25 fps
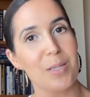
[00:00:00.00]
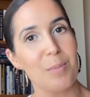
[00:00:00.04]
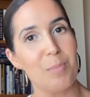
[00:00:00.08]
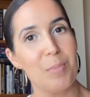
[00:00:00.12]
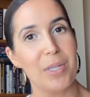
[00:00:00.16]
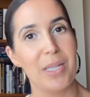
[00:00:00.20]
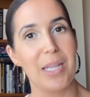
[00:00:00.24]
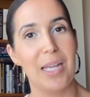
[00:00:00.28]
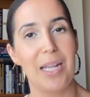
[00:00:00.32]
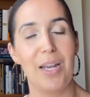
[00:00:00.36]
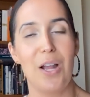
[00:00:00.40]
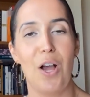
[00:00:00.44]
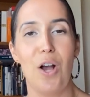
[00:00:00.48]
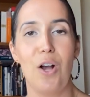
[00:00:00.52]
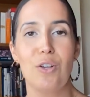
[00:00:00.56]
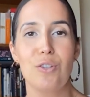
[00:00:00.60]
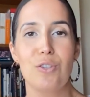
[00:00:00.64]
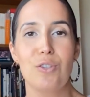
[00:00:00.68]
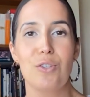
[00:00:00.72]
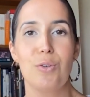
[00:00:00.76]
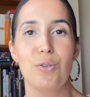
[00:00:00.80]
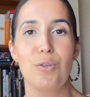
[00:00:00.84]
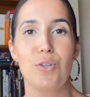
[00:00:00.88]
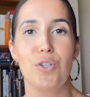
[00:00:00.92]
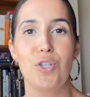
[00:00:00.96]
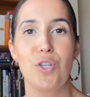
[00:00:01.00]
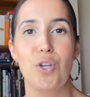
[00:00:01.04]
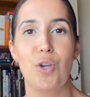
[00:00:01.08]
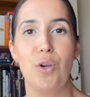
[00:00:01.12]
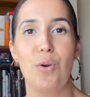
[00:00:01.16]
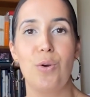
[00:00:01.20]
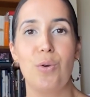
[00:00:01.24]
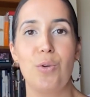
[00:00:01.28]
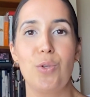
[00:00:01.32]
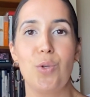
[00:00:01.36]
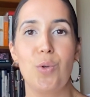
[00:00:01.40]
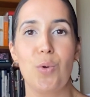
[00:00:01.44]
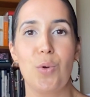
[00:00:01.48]
but then also
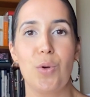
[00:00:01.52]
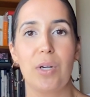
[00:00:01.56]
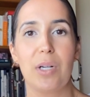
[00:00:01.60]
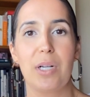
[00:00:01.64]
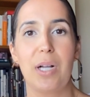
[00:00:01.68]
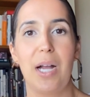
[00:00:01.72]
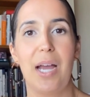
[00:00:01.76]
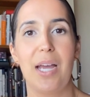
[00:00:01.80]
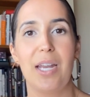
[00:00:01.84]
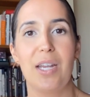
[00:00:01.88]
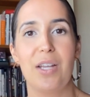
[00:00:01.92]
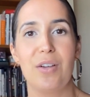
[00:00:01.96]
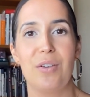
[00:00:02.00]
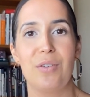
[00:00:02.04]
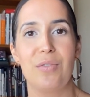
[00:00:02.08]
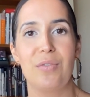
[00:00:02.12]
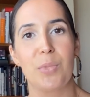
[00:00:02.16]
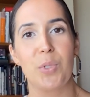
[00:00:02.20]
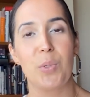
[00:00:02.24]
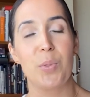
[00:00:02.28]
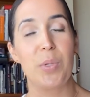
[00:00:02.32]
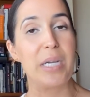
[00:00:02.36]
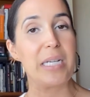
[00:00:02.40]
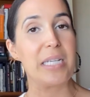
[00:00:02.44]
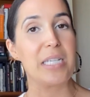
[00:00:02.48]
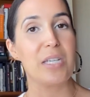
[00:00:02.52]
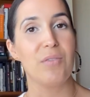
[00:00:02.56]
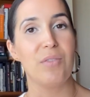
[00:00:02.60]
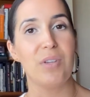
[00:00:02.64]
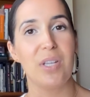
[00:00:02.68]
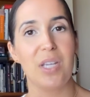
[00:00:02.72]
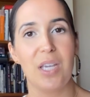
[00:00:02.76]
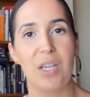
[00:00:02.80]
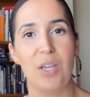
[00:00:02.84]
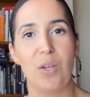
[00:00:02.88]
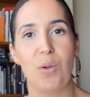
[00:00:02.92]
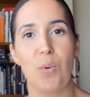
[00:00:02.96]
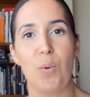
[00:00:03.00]
show your kind of
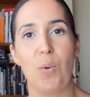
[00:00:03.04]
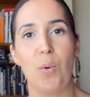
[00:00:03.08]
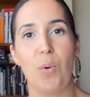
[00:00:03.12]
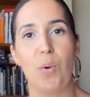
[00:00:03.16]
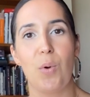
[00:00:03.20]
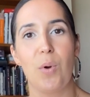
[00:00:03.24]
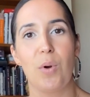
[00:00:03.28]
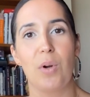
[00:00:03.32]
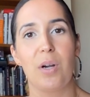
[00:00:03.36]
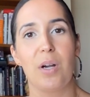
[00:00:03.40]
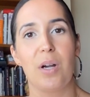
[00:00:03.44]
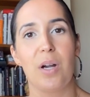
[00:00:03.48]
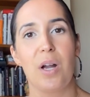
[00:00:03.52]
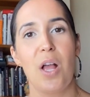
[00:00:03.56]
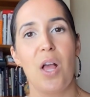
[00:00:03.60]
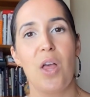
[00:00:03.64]
creativity, or